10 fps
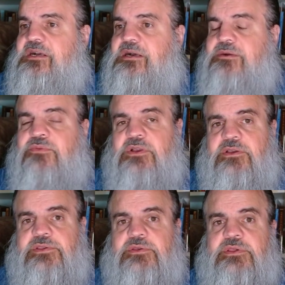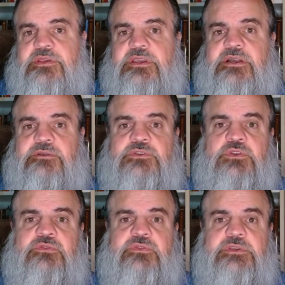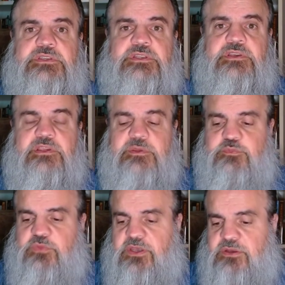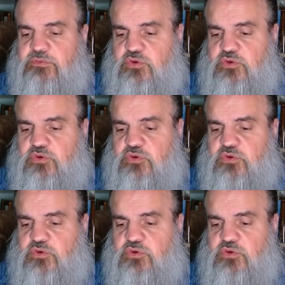Uh, we also see colleges and universities uh,